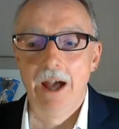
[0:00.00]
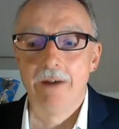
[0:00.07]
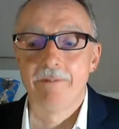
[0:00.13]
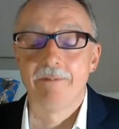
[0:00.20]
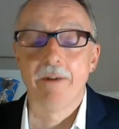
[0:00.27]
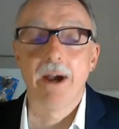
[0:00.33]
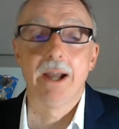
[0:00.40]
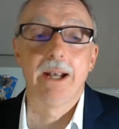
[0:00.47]

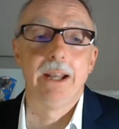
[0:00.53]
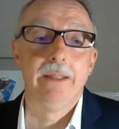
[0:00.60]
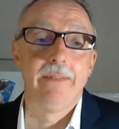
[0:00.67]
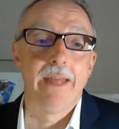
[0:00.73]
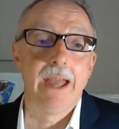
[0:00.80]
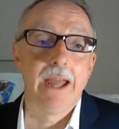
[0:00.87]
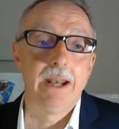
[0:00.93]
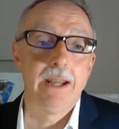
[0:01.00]
Finally
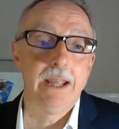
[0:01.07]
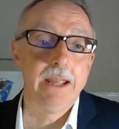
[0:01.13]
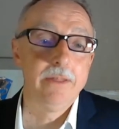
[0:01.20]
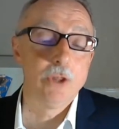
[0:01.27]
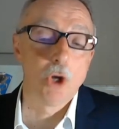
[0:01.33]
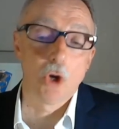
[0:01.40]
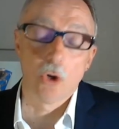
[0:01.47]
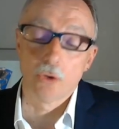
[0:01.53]
then, in
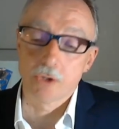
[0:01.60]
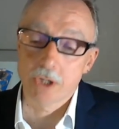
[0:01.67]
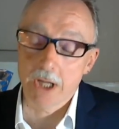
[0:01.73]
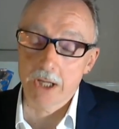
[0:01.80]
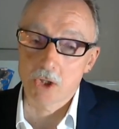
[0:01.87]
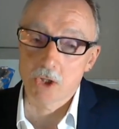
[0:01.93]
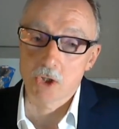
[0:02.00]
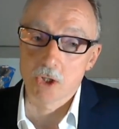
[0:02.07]
the
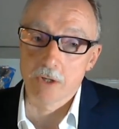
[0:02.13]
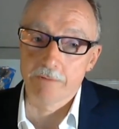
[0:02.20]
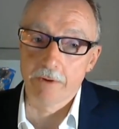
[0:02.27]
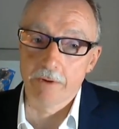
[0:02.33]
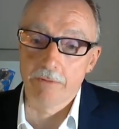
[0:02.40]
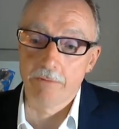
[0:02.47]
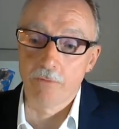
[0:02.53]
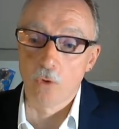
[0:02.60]
context
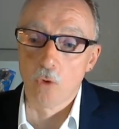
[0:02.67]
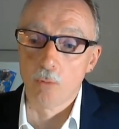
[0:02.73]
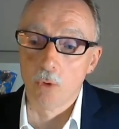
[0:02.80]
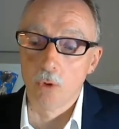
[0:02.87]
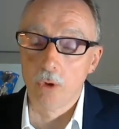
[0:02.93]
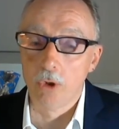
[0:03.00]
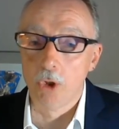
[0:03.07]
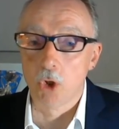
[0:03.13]
of formal
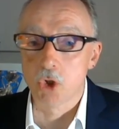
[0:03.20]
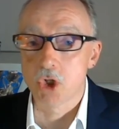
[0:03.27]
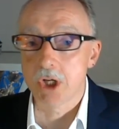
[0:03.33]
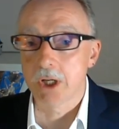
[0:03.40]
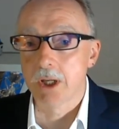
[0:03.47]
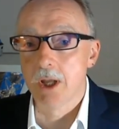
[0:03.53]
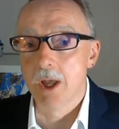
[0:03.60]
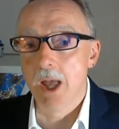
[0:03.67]

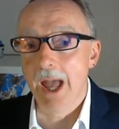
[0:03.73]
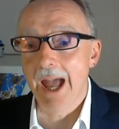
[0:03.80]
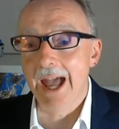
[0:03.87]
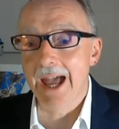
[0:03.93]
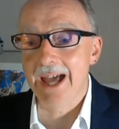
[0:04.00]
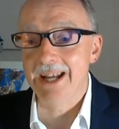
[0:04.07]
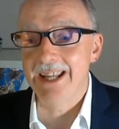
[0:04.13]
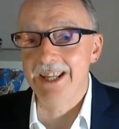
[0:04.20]
logic
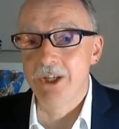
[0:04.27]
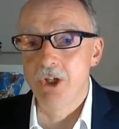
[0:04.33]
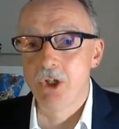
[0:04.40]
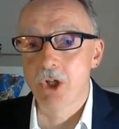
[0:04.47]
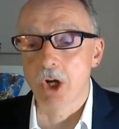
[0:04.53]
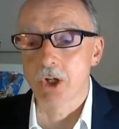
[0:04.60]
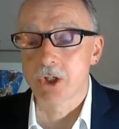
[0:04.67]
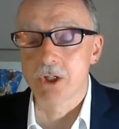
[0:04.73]
and
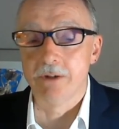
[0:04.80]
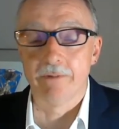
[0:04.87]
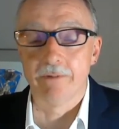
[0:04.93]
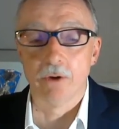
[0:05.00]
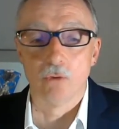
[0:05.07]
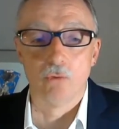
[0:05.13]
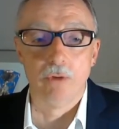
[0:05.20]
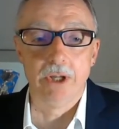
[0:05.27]
inductive
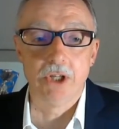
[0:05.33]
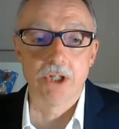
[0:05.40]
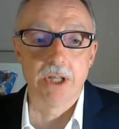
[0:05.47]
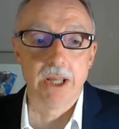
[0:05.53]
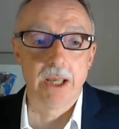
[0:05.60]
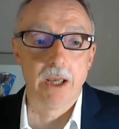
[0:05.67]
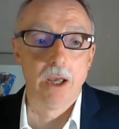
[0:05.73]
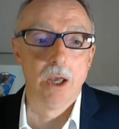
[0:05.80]

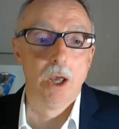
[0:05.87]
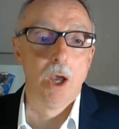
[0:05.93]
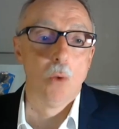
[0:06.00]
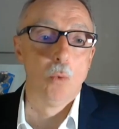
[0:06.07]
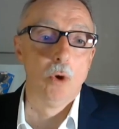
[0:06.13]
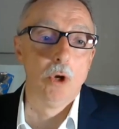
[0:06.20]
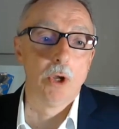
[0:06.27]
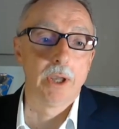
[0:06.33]
reasoning,
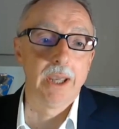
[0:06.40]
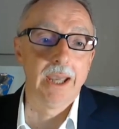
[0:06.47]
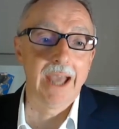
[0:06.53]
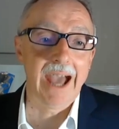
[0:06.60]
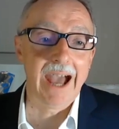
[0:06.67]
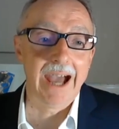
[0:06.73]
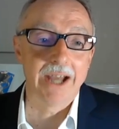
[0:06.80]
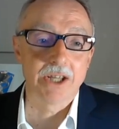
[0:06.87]
we're looking
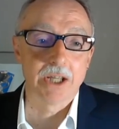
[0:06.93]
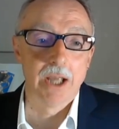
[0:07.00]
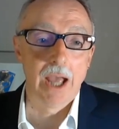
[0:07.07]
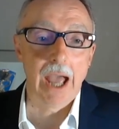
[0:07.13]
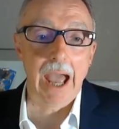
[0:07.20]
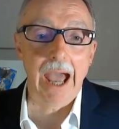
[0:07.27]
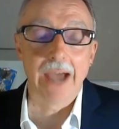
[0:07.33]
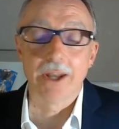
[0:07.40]
at
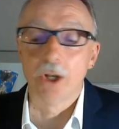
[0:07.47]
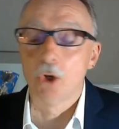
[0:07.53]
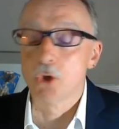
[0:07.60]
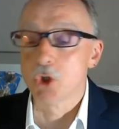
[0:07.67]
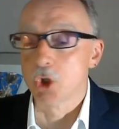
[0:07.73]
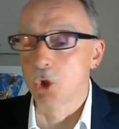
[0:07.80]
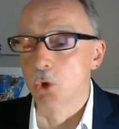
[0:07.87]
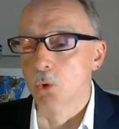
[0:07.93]

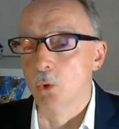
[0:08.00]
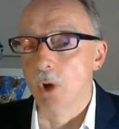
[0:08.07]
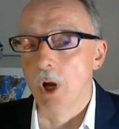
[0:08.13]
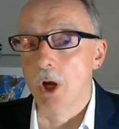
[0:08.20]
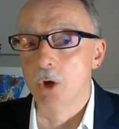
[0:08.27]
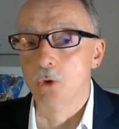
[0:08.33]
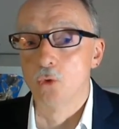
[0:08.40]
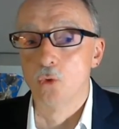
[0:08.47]
analogical
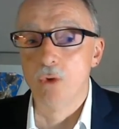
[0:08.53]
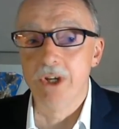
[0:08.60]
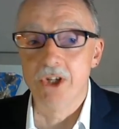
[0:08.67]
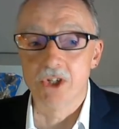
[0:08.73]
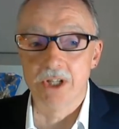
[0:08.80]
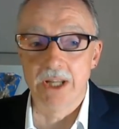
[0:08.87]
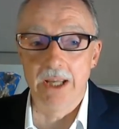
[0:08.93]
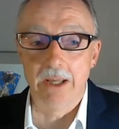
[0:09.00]

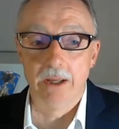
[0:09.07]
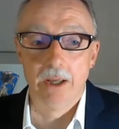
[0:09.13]
reasoning.